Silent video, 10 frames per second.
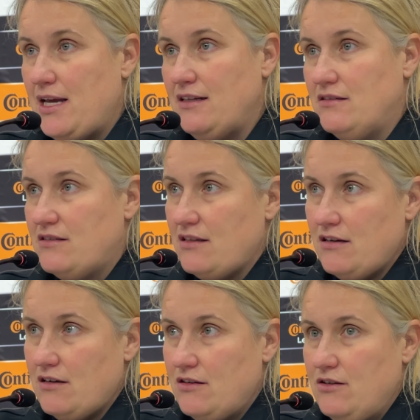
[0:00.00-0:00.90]
means
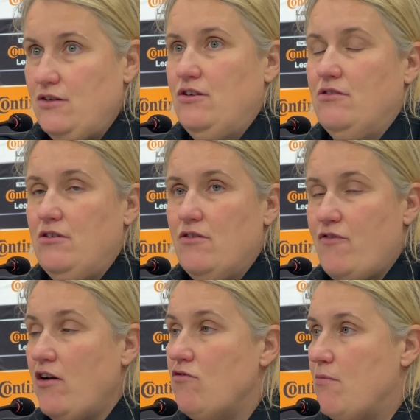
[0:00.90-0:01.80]
that you, are
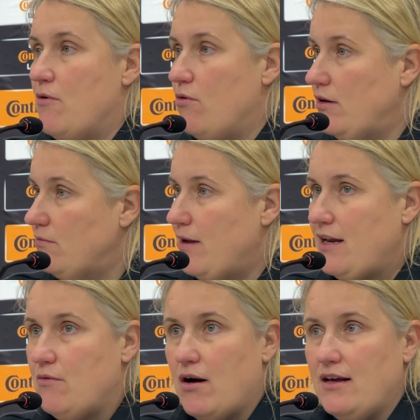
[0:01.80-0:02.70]
vulnerable in
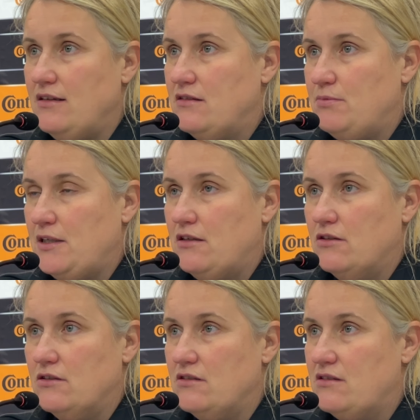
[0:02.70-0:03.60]
many ways
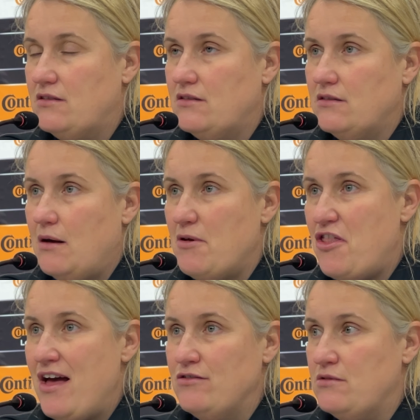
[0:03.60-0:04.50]
because I'm a
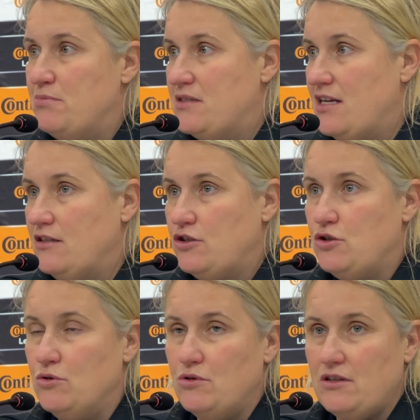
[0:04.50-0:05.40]
thousand percent
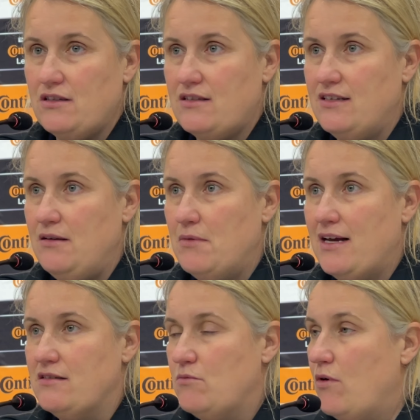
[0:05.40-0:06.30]
sure that the team that
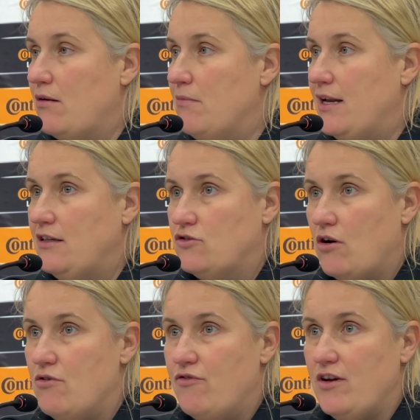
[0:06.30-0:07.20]
hasn't won many
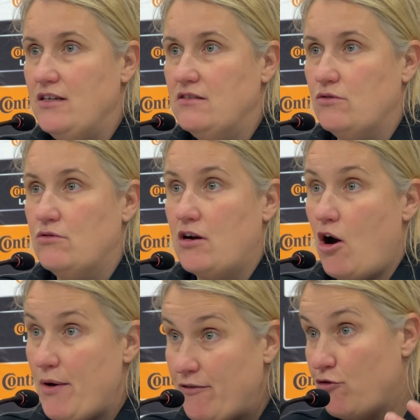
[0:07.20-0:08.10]
trophies or
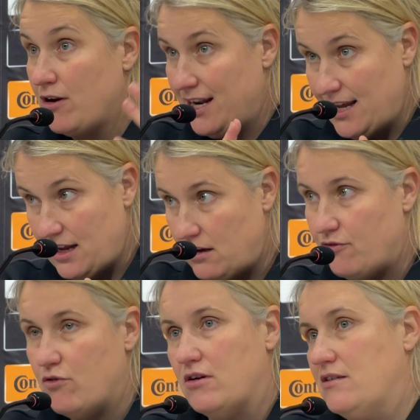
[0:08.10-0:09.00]
going for a league,
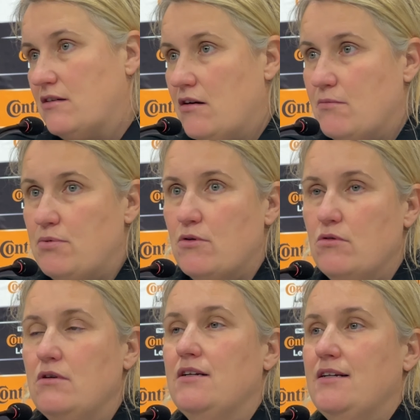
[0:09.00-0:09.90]
for
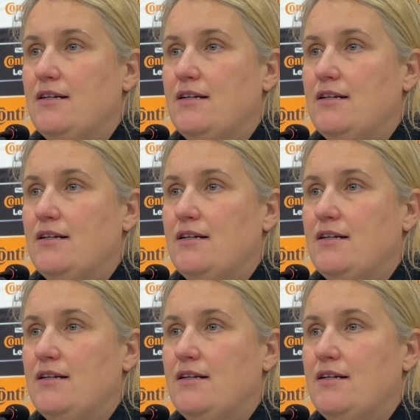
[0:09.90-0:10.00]
example,